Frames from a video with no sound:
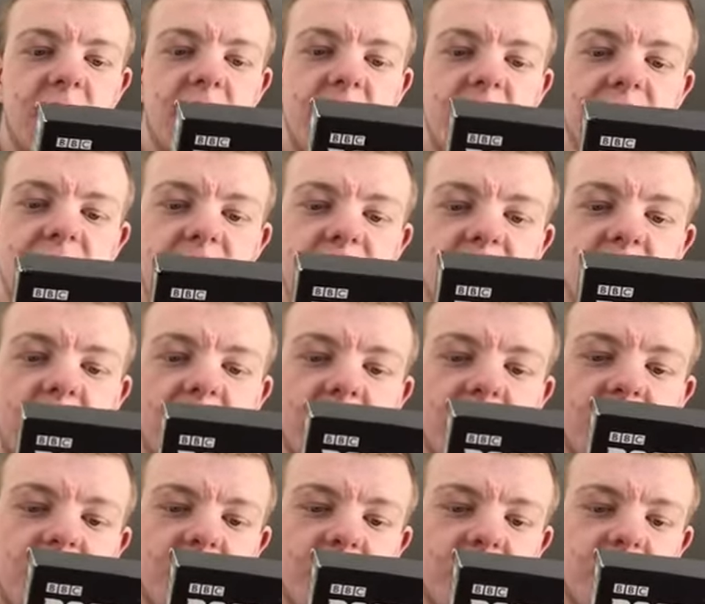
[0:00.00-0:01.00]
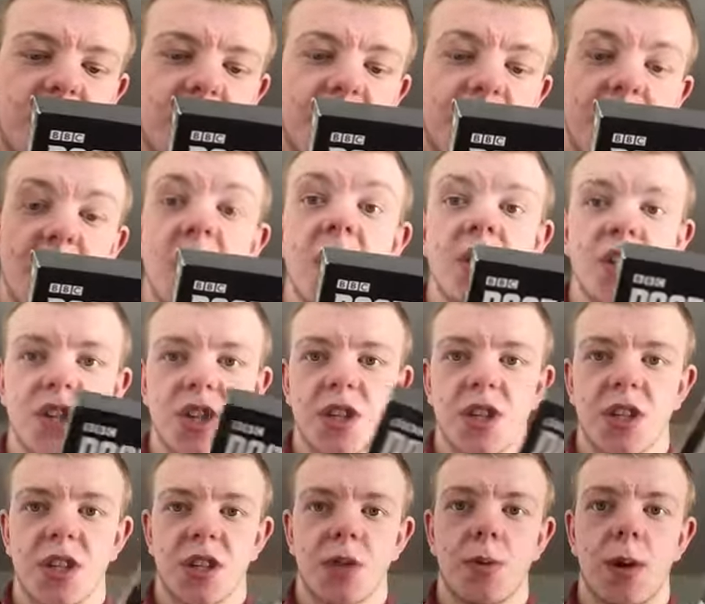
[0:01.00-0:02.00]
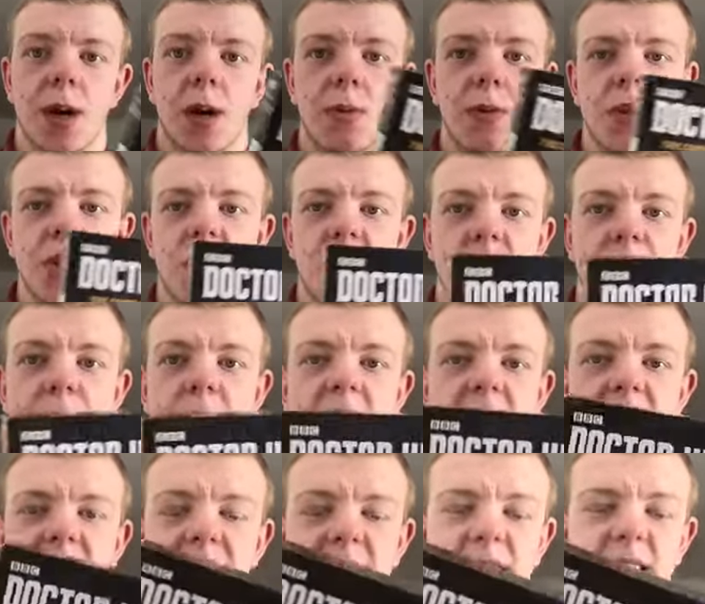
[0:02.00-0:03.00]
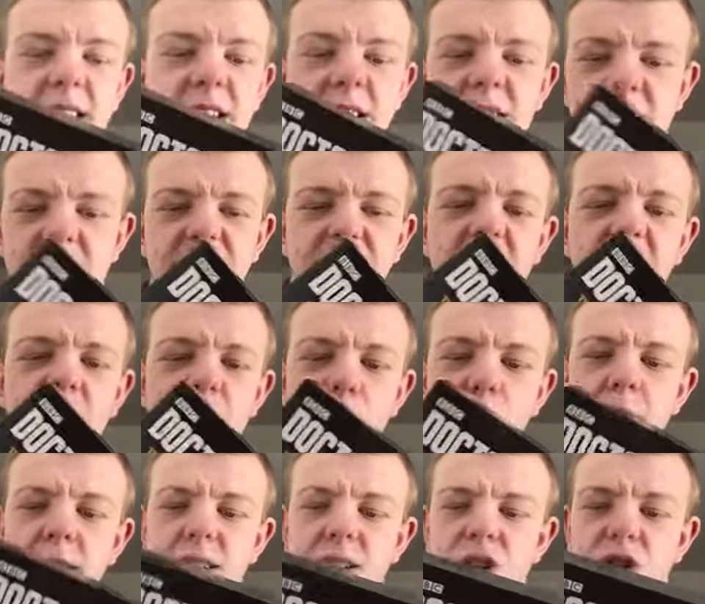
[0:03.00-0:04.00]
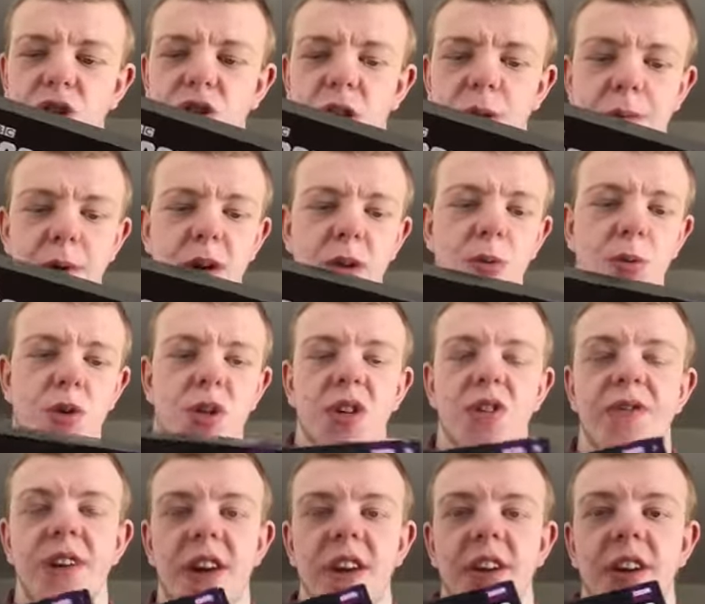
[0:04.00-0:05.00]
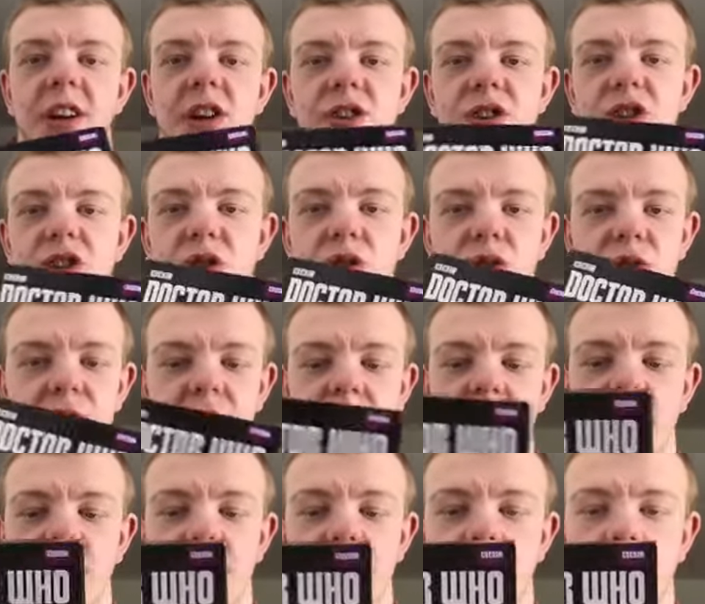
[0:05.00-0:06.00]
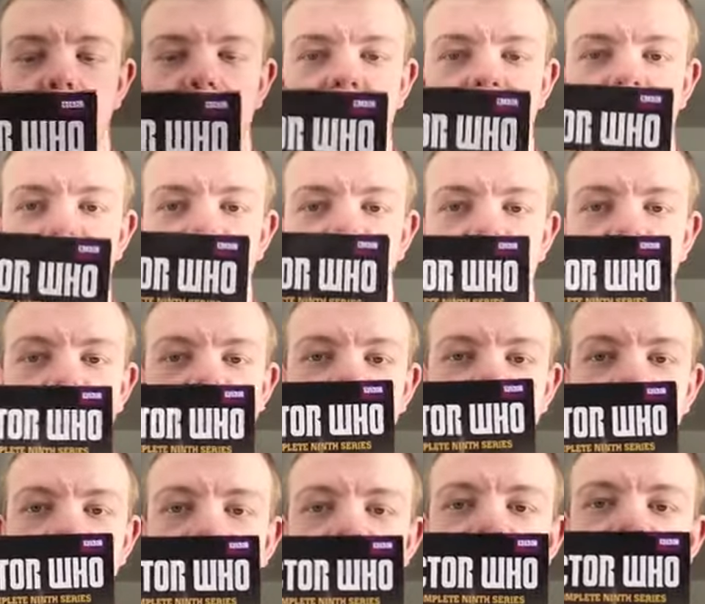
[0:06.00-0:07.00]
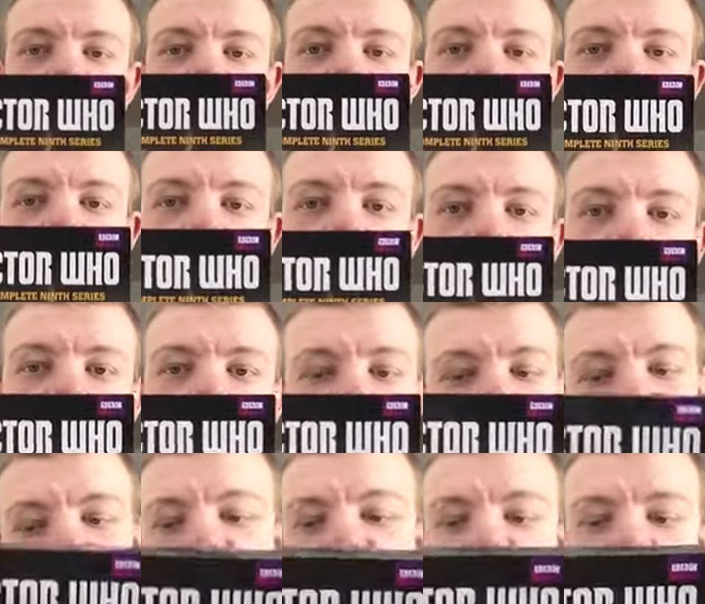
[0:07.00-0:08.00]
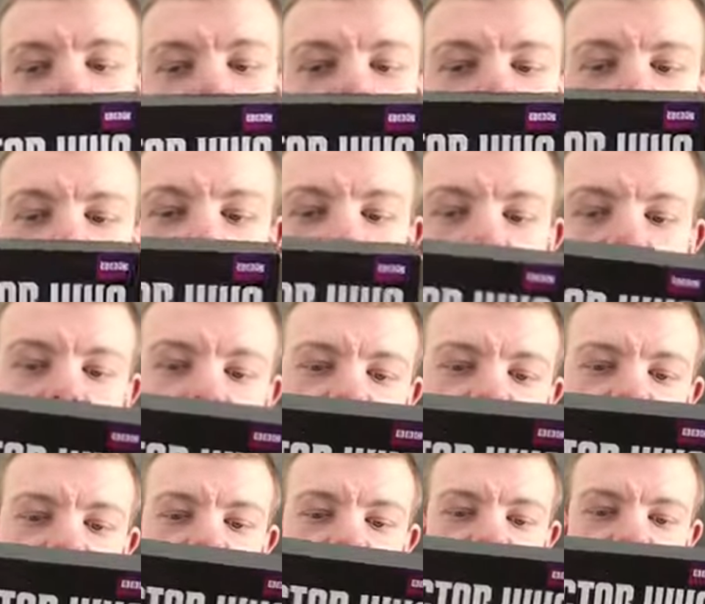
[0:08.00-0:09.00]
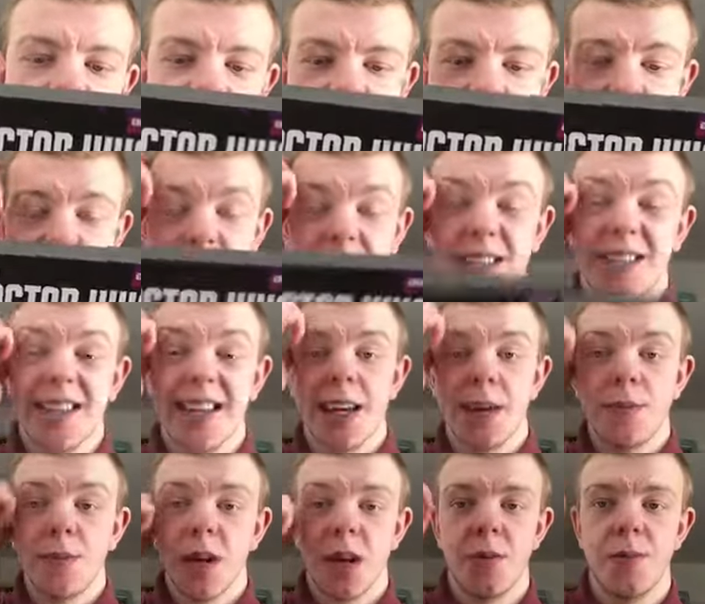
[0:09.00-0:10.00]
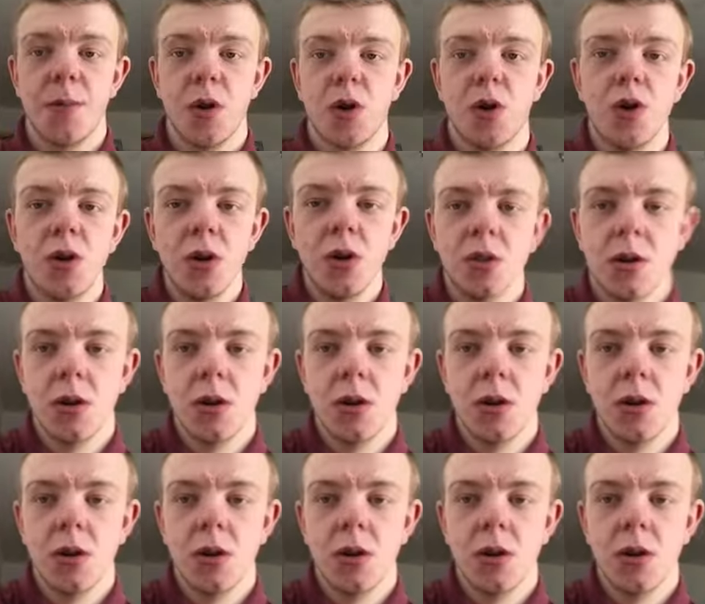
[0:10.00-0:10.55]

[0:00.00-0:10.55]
and the Zygon inversion as well, which is basically, it's a very weird story, but it was a very good story, though, I must admit. So there we go. Sleep No More,